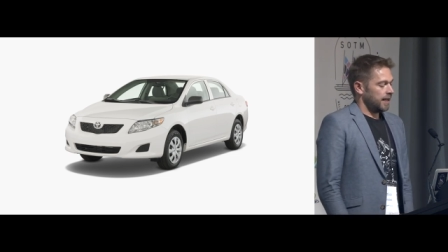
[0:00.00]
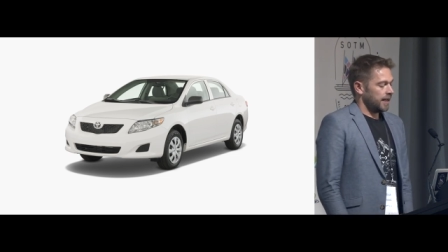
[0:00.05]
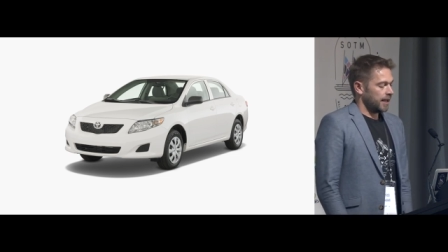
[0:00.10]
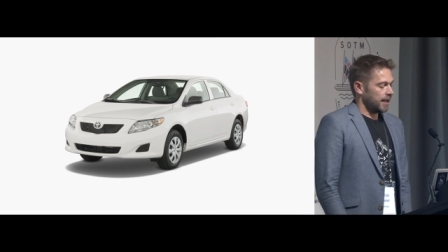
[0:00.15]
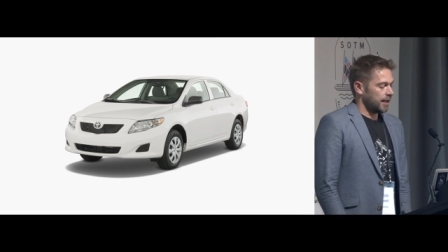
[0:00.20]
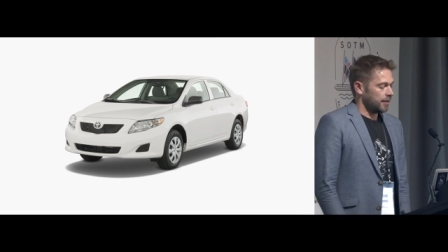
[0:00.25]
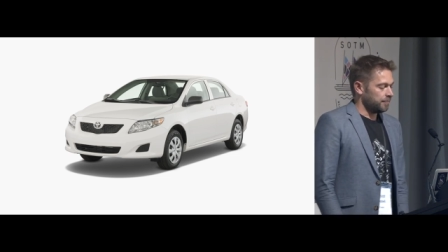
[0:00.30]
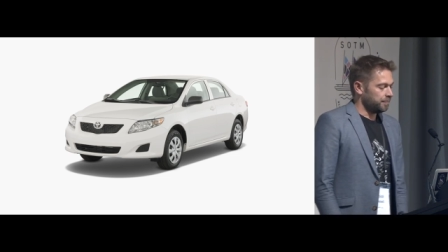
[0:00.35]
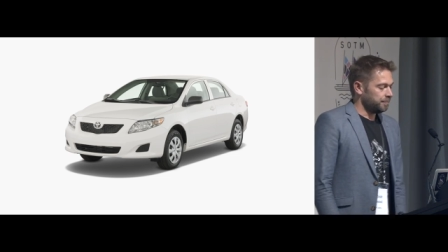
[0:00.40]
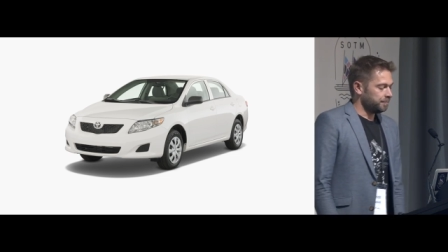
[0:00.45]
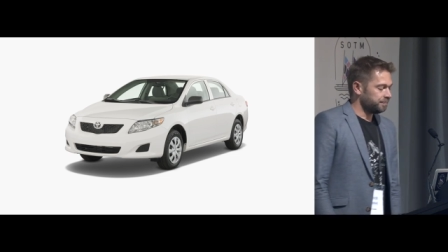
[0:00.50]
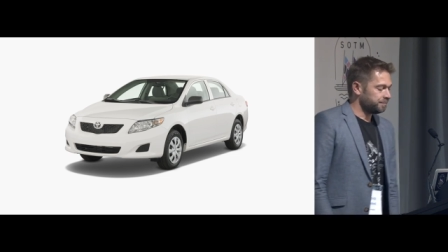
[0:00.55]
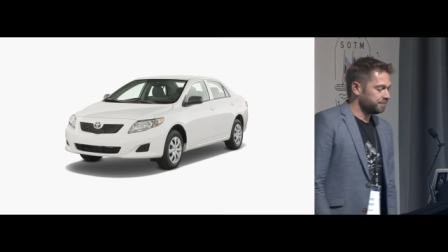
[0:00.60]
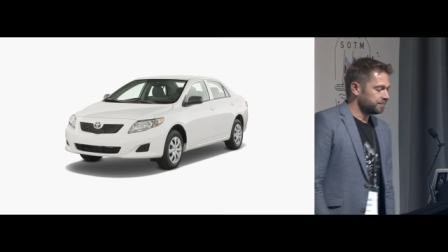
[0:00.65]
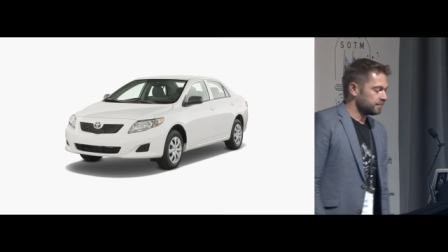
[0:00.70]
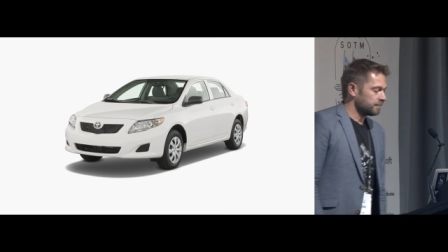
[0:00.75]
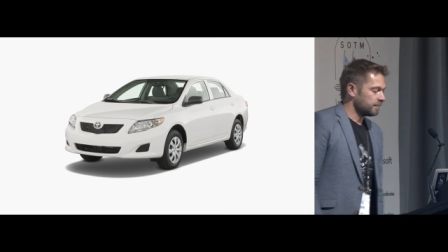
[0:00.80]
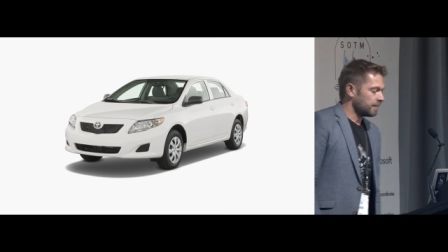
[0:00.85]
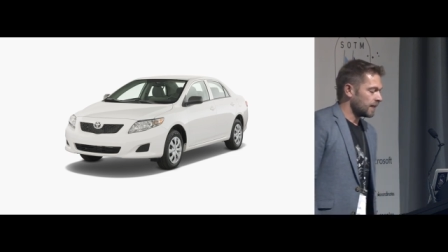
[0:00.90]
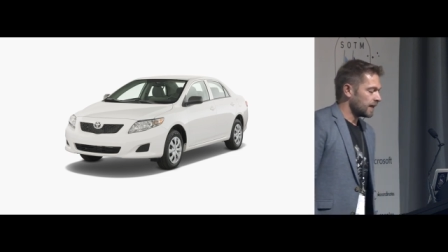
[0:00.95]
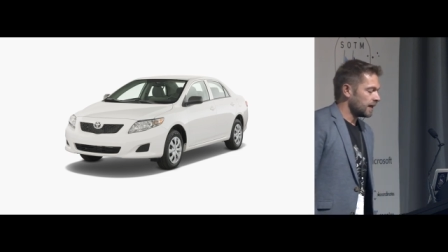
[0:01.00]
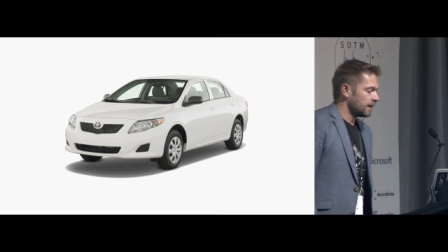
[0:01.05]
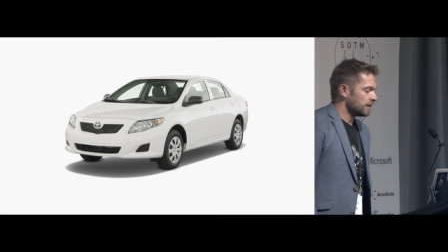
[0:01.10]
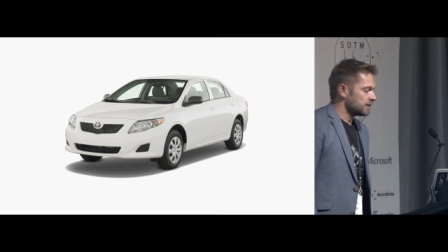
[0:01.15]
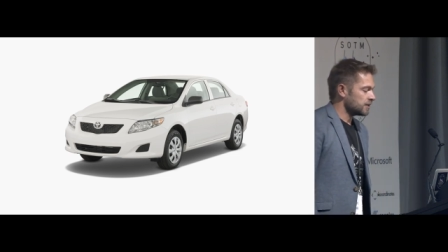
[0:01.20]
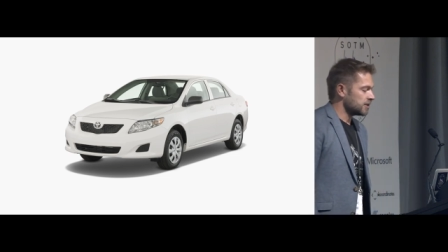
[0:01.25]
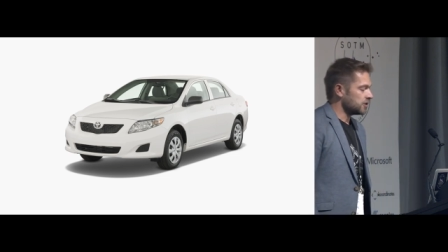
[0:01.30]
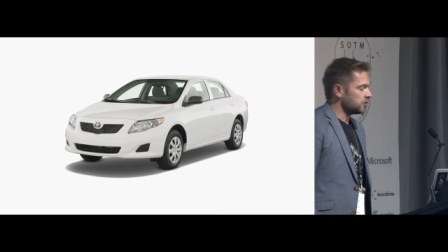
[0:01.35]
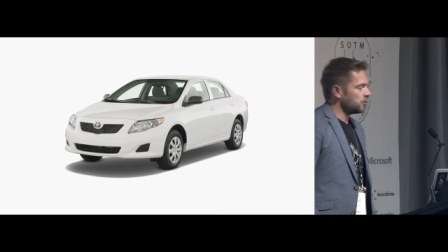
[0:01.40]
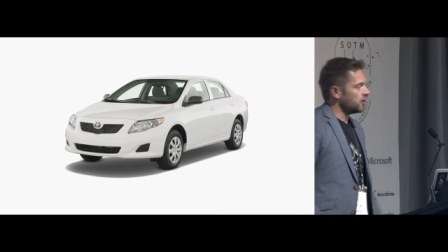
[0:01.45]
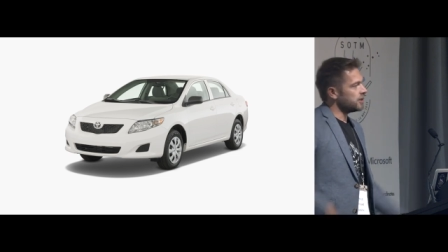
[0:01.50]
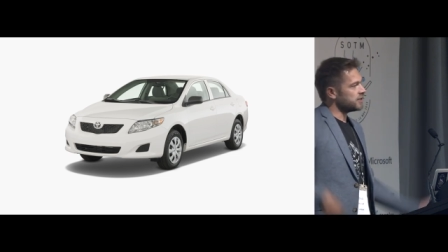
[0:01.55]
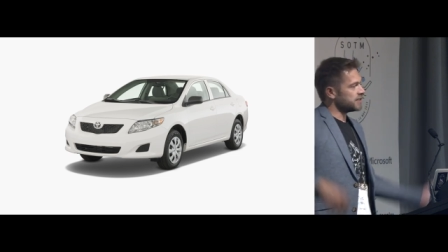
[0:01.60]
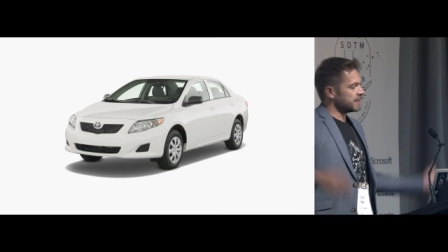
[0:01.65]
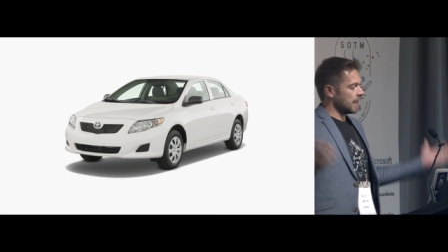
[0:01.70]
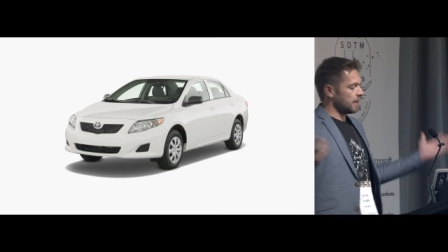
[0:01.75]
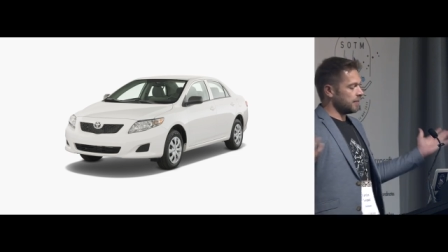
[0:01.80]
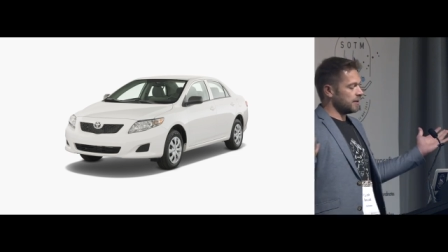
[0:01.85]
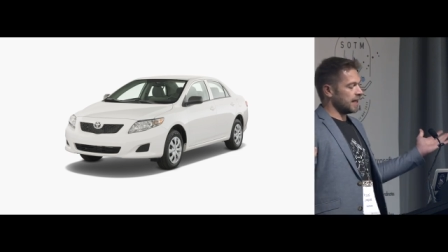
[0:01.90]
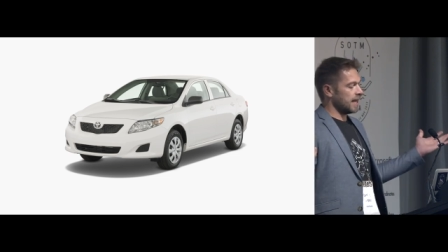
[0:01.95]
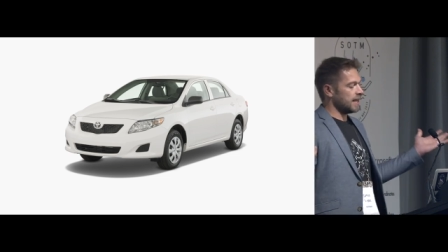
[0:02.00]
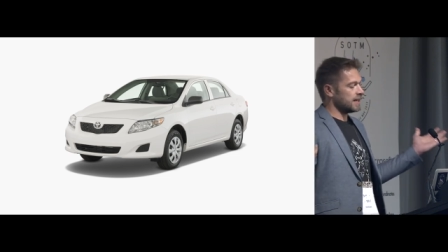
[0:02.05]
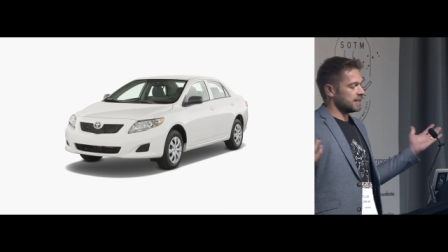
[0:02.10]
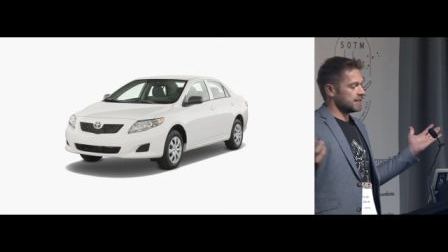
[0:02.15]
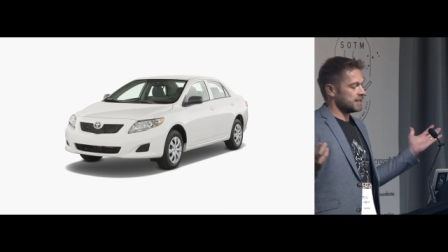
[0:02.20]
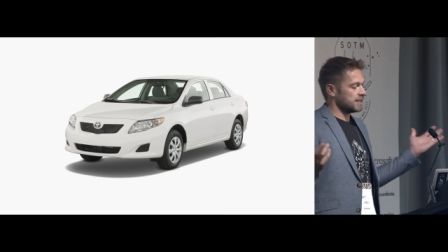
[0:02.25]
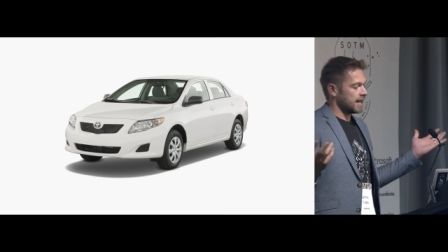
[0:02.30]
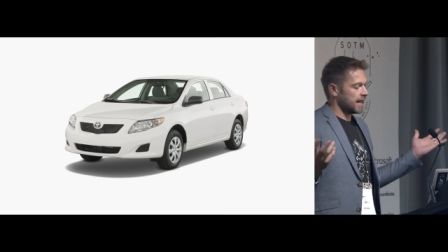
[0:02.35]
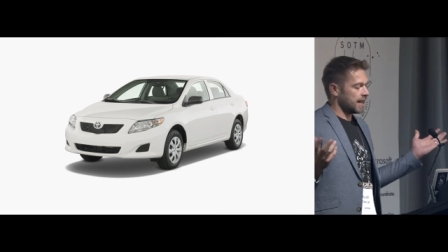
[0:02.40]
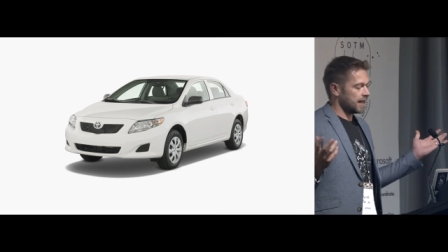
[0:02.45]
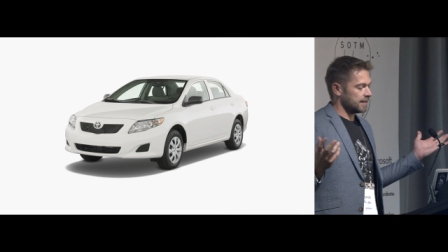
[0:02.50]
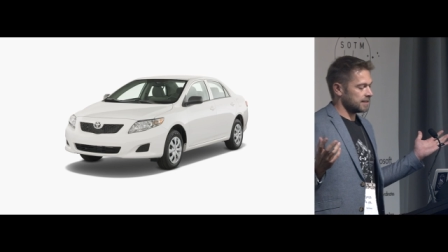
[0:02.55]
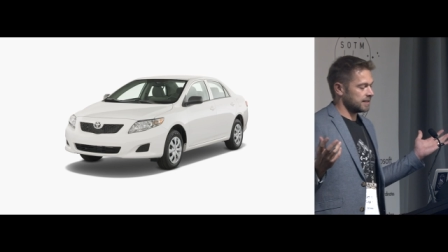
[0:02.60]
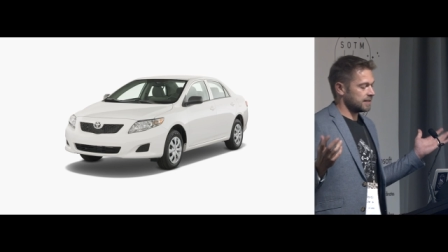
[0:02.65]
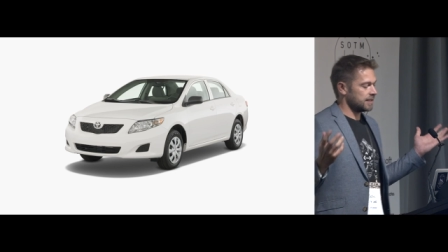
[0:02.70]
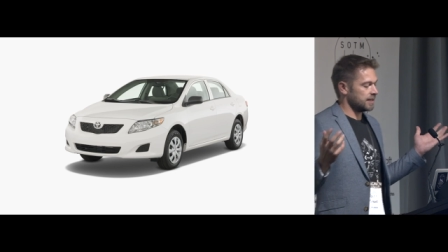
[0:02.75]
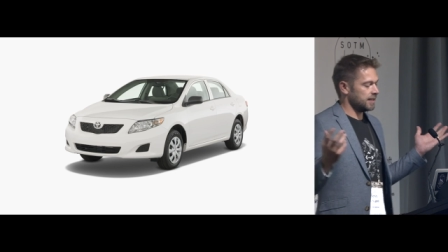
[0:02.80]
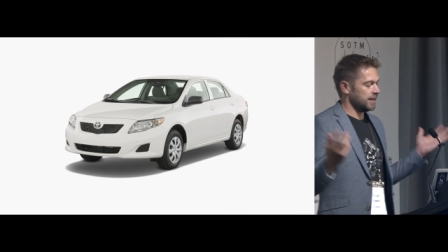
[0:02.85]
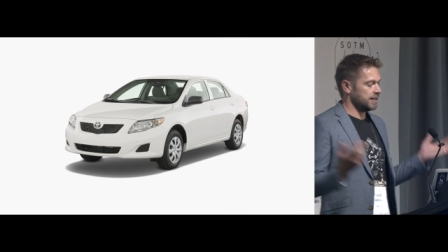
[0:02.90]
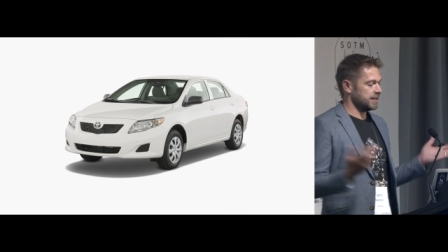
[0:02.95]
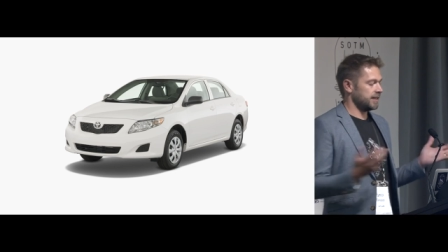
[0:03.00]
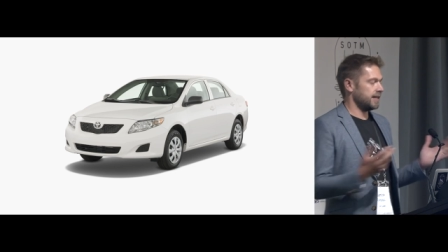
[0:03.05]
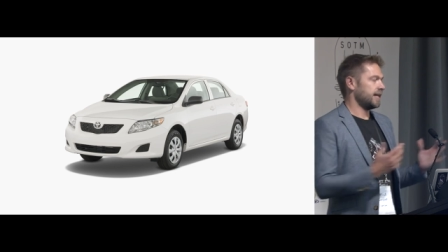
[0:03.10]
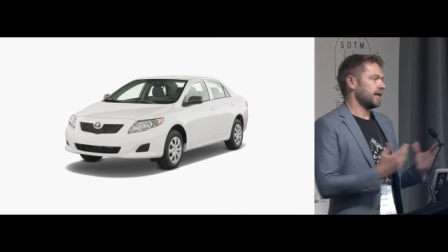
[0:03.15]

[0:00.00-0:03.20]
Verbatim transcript: Um, so Toyota is a company that understands the needs of